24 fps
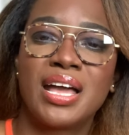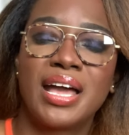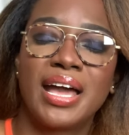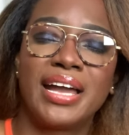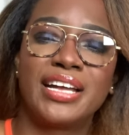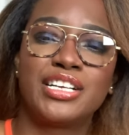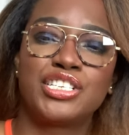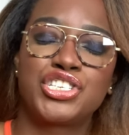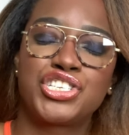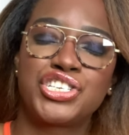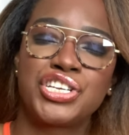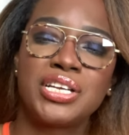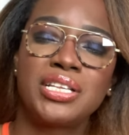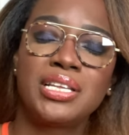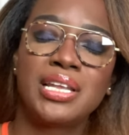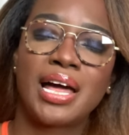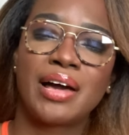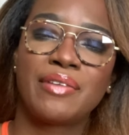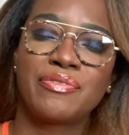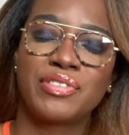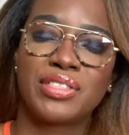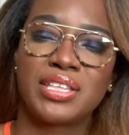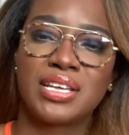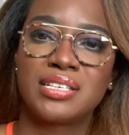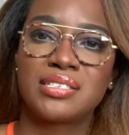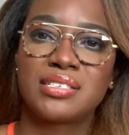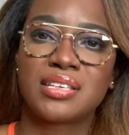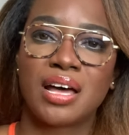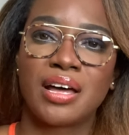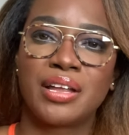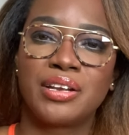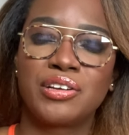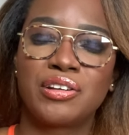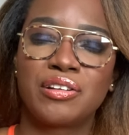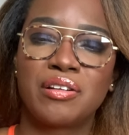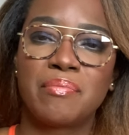And she left this
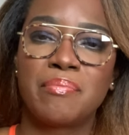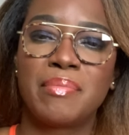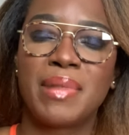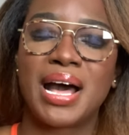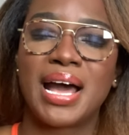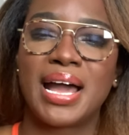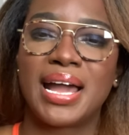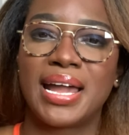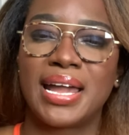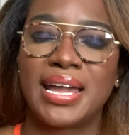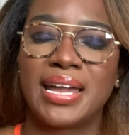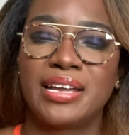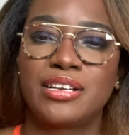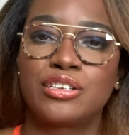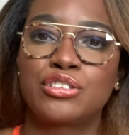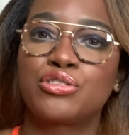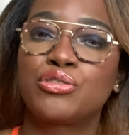under my